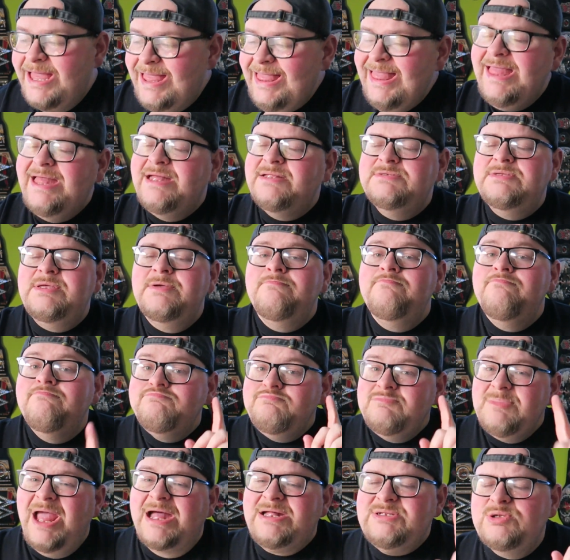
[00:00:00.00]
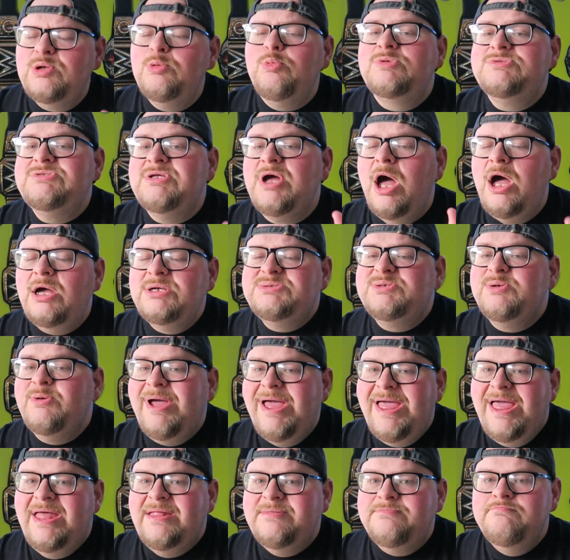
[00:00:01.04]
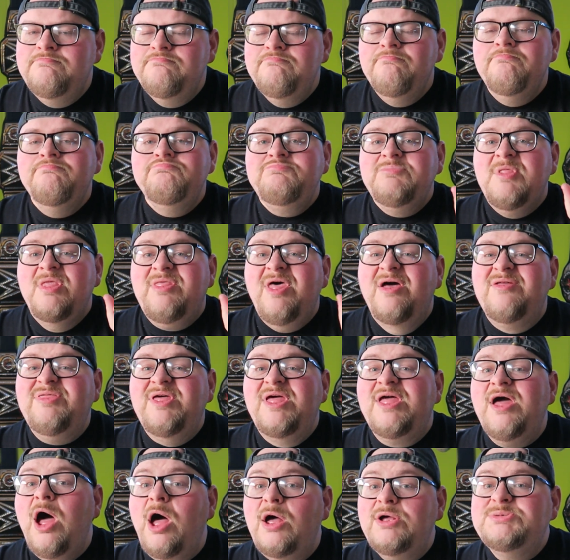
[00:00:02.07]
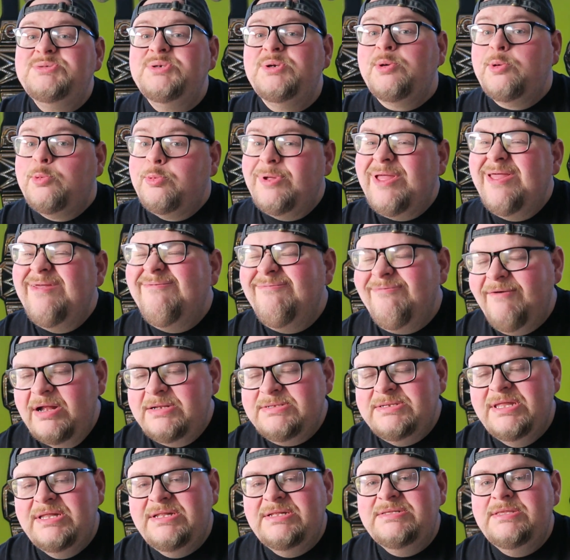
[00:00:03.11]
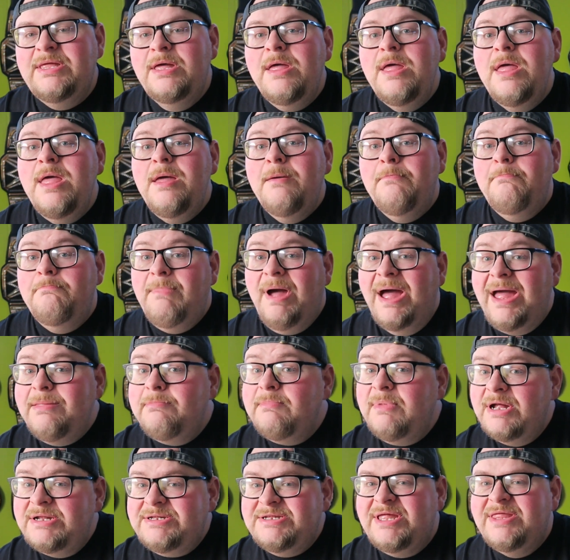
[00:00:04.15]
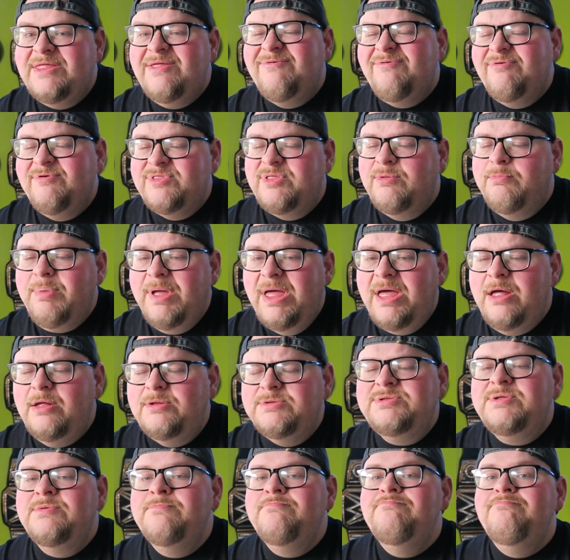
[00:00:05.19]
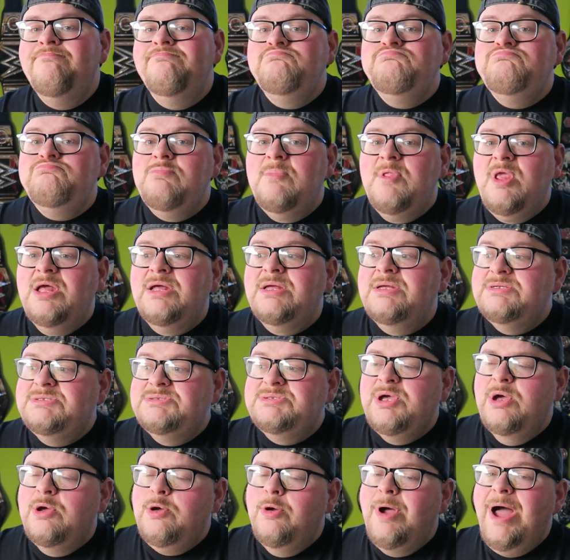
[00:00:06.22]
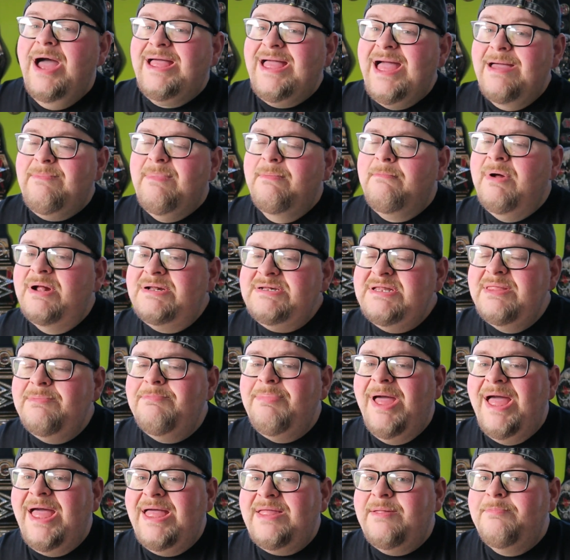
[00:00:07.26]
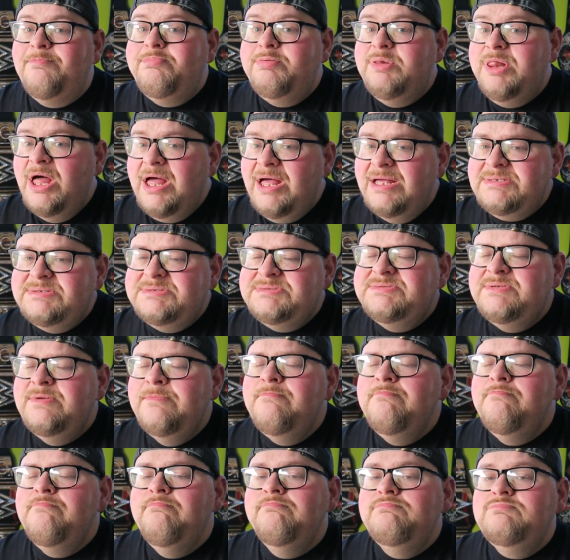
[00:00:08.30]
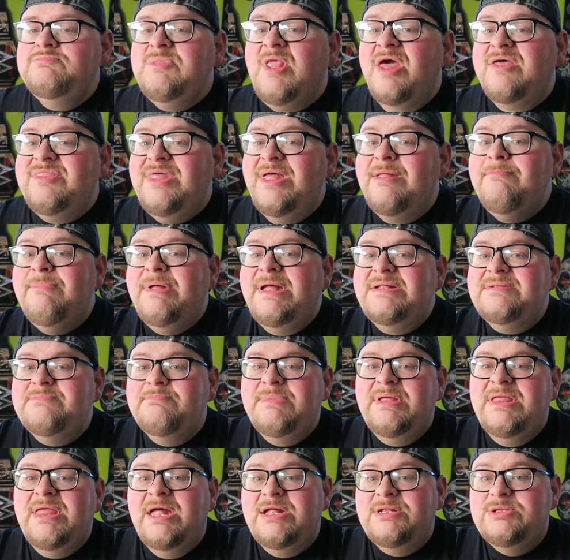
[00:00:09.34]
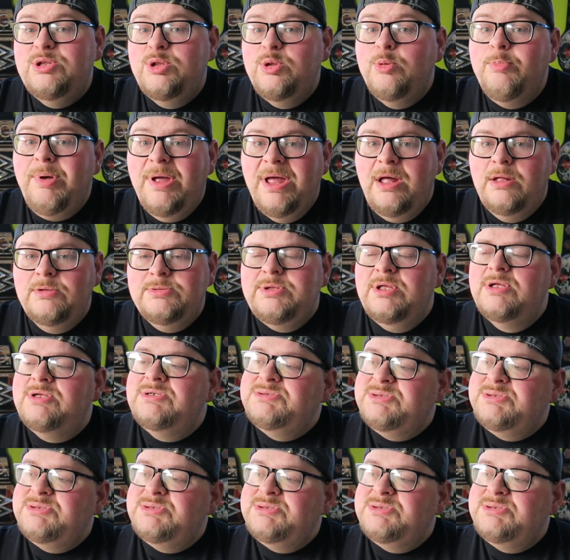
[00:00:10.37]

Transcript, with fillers: And I do want to also add that they also refunded my money for the belt. So I got my money back, plus they made me a new belt.